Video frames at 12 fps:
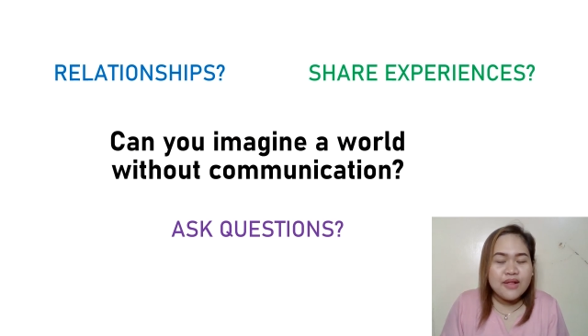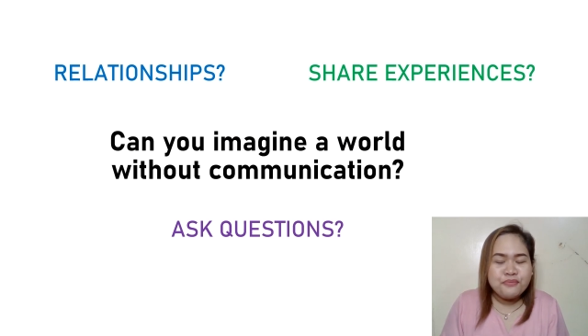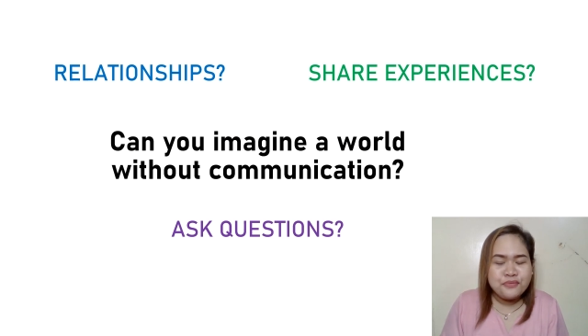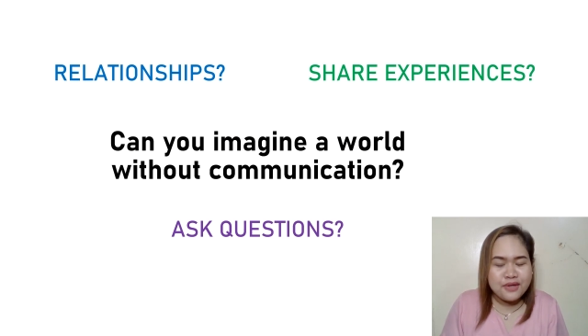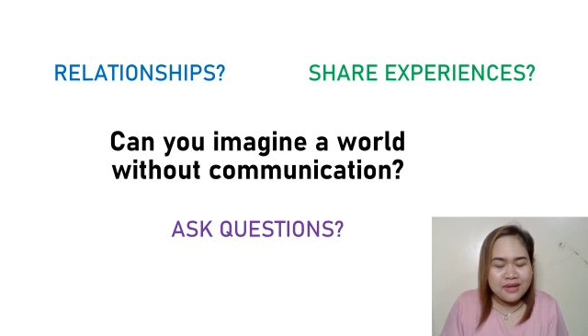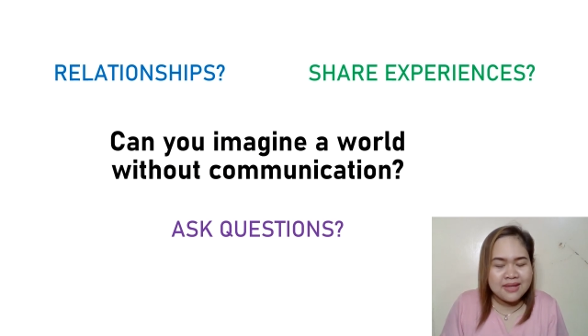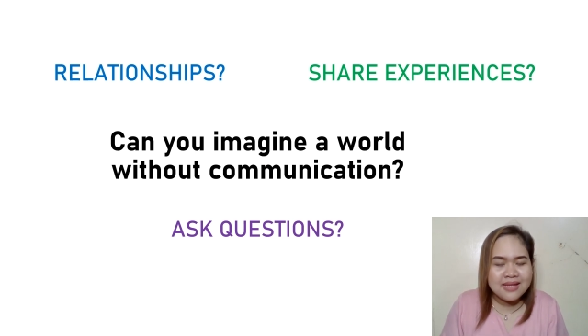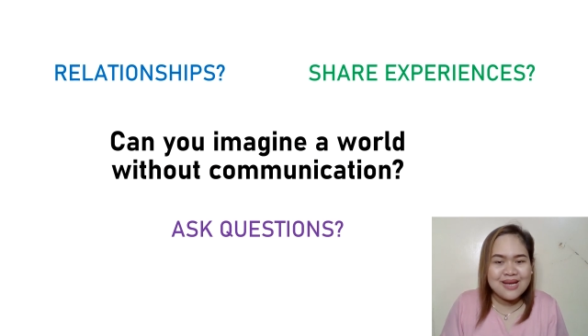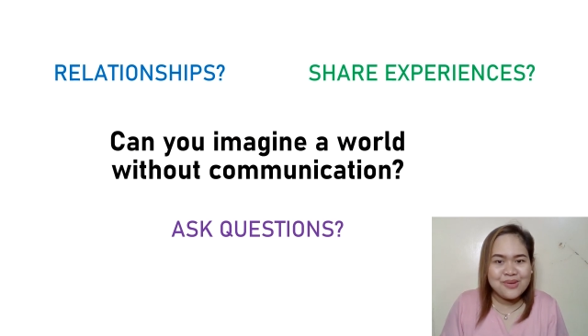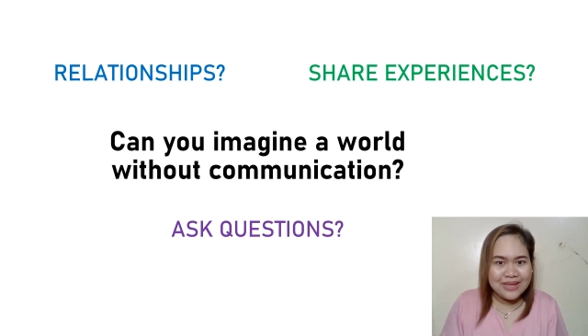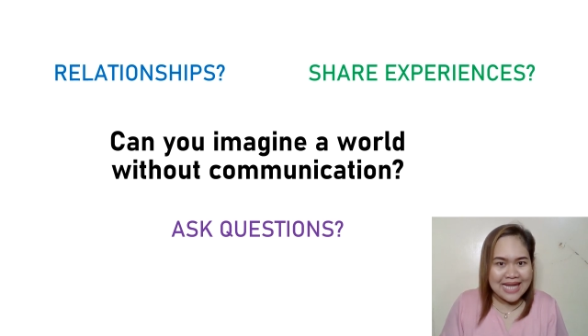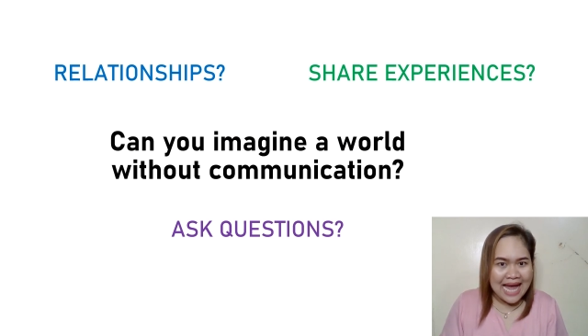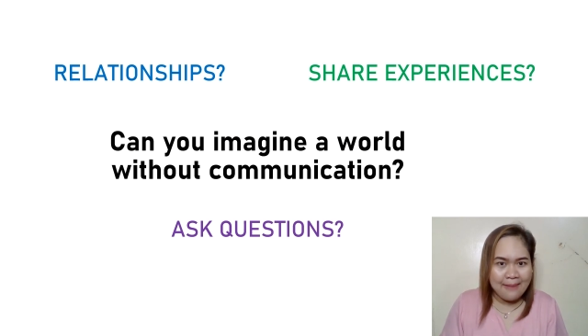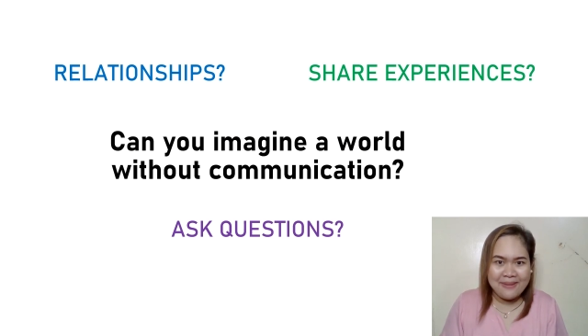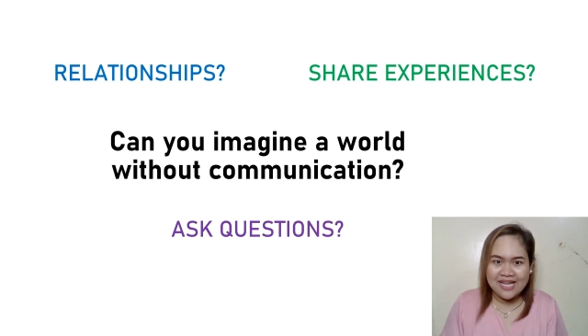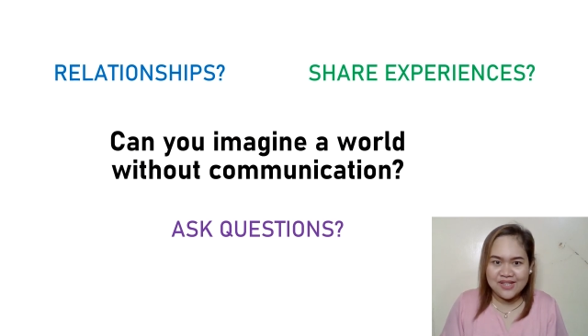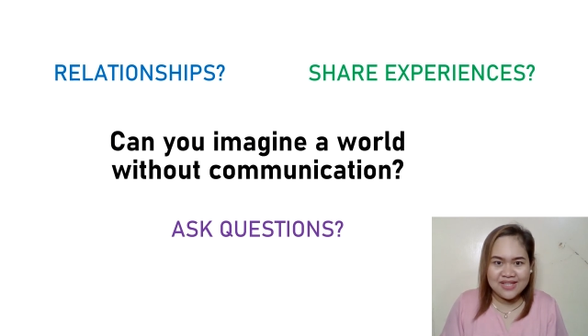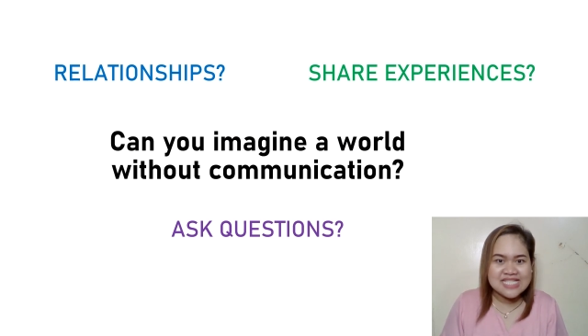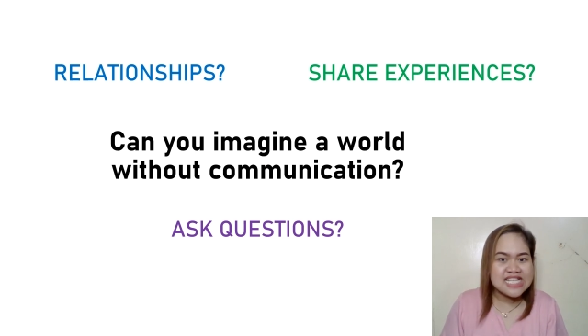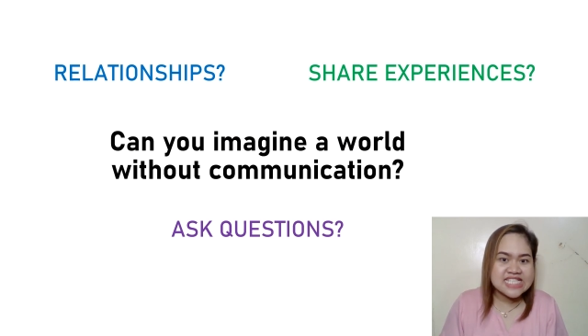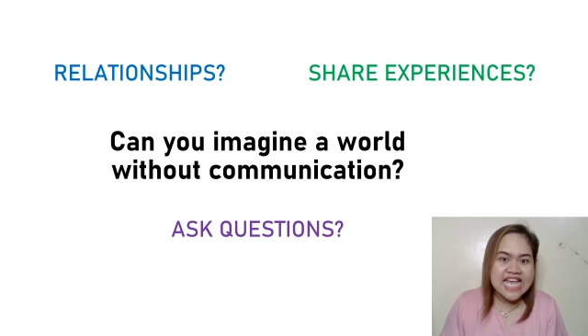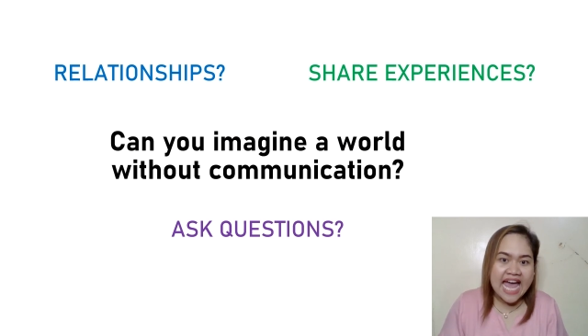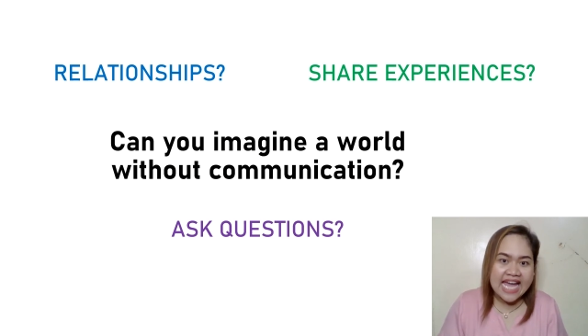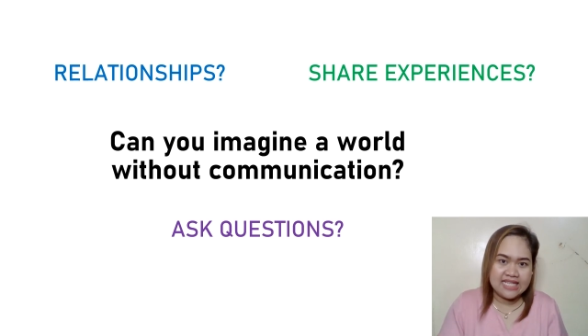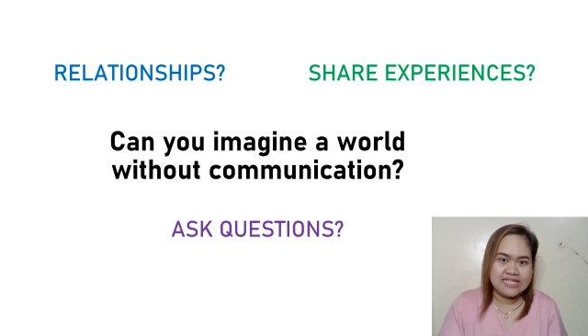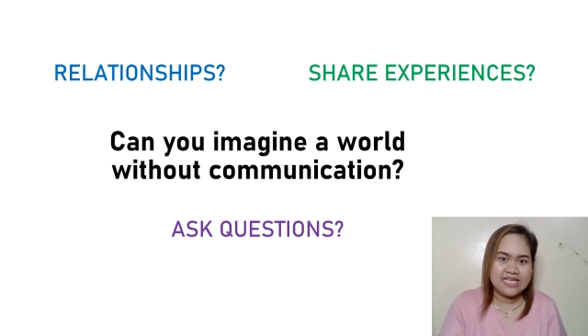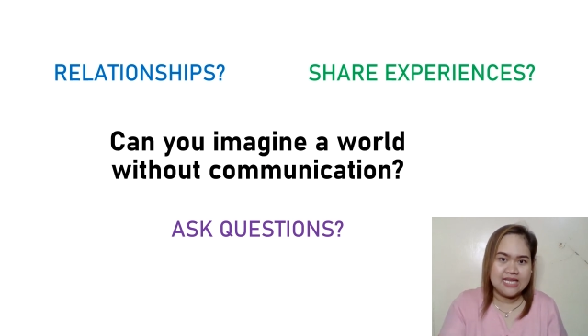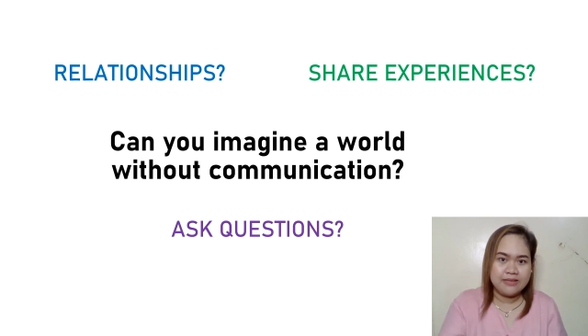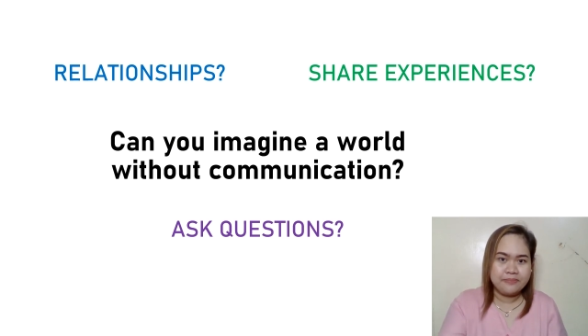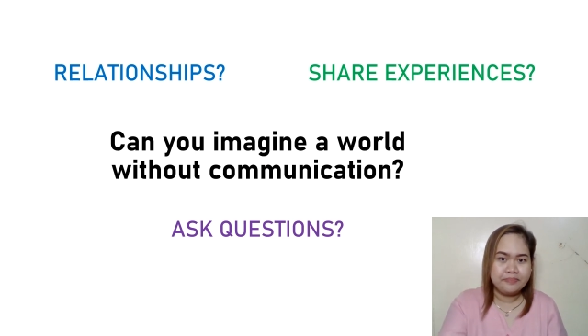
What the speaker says: nothing will happen to the society.